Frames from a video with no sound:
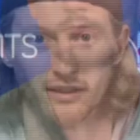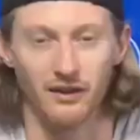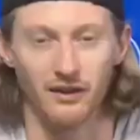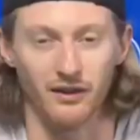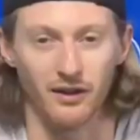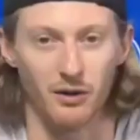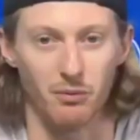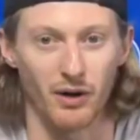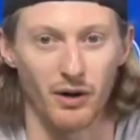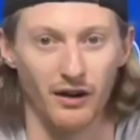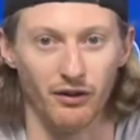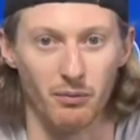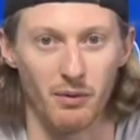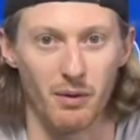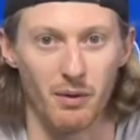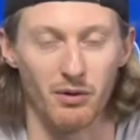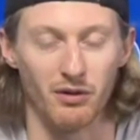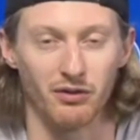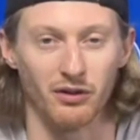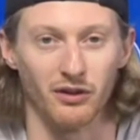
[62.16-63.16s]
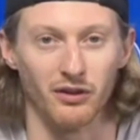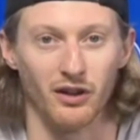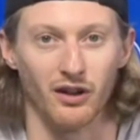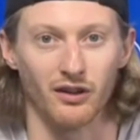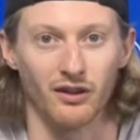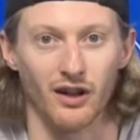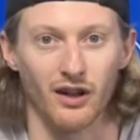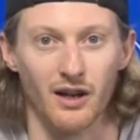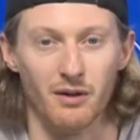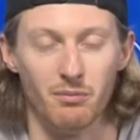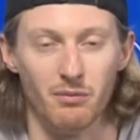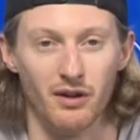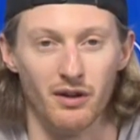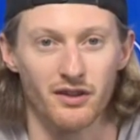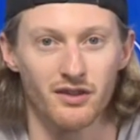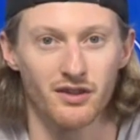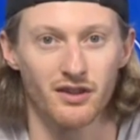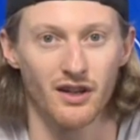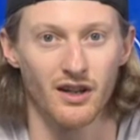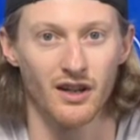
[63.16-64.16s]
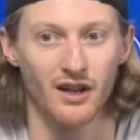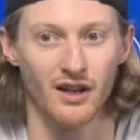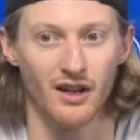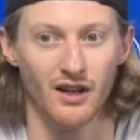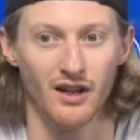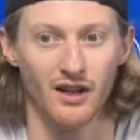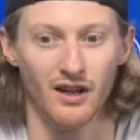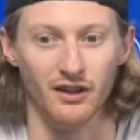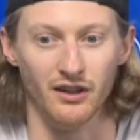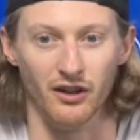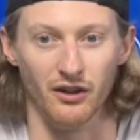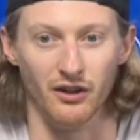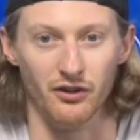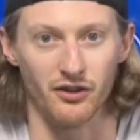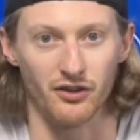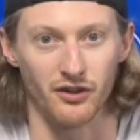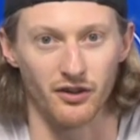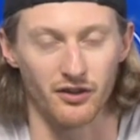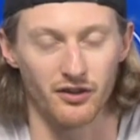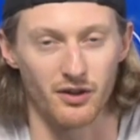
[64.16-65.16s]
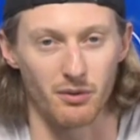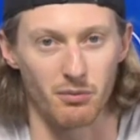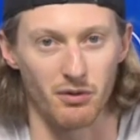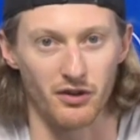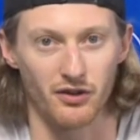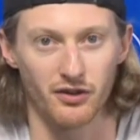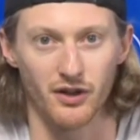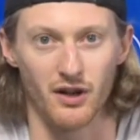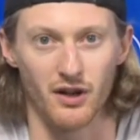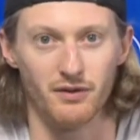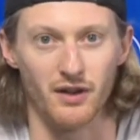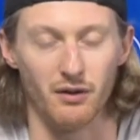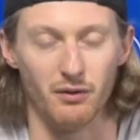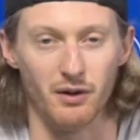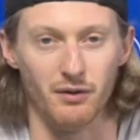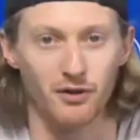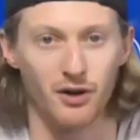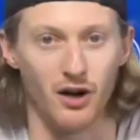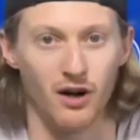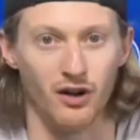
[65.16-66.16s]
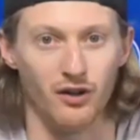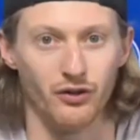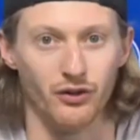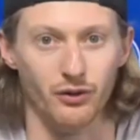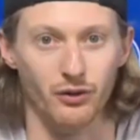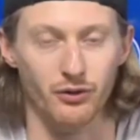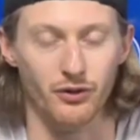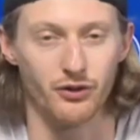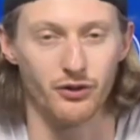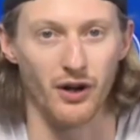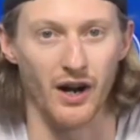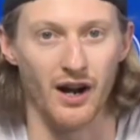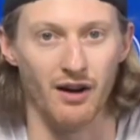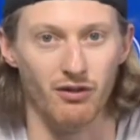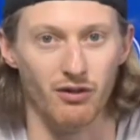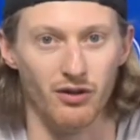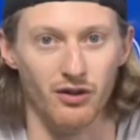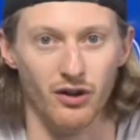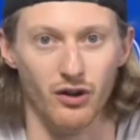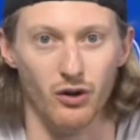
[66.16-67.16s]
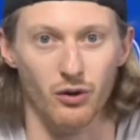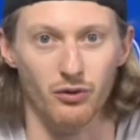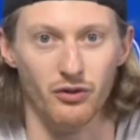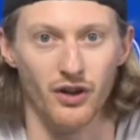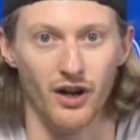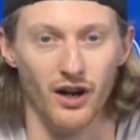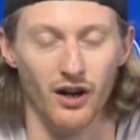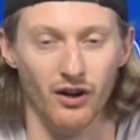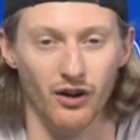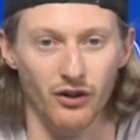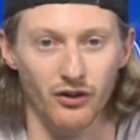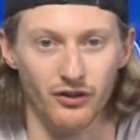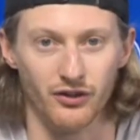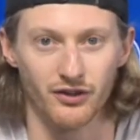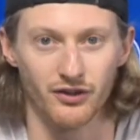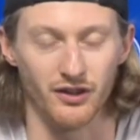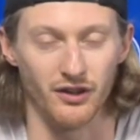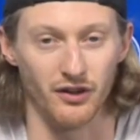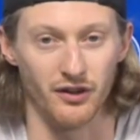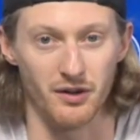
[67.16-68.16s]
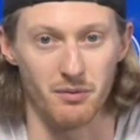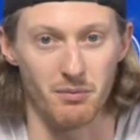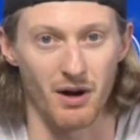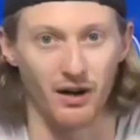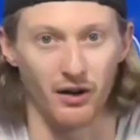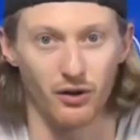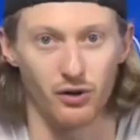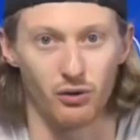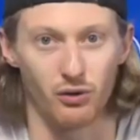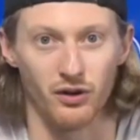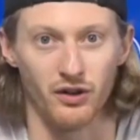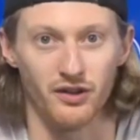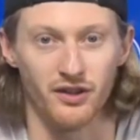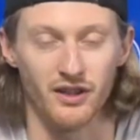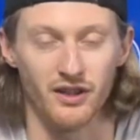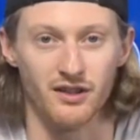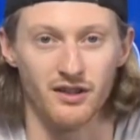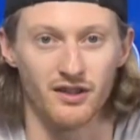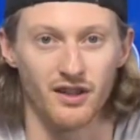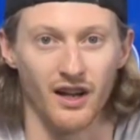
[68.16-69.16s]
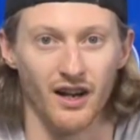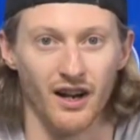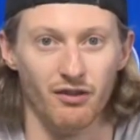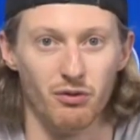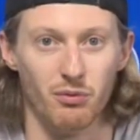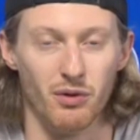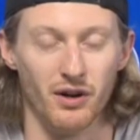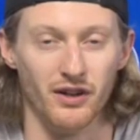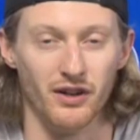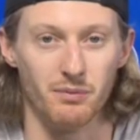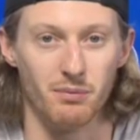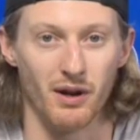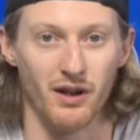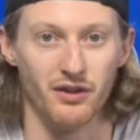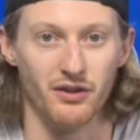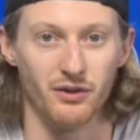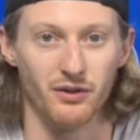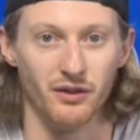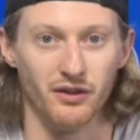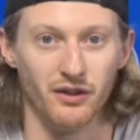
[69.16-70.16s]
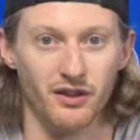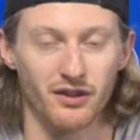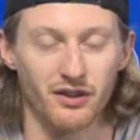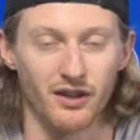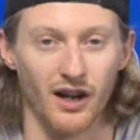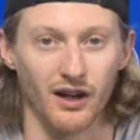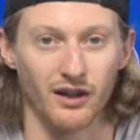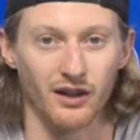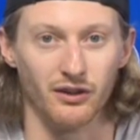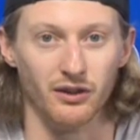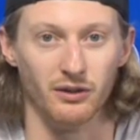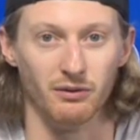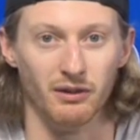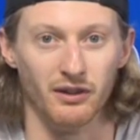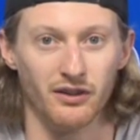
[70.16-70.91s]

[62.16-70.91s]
you know, probably remember for a long time. It's, you know, just some of the stuff that we've gone through, travel, hotels, you know, the amount of quarantines that everybody's been through in this locker room.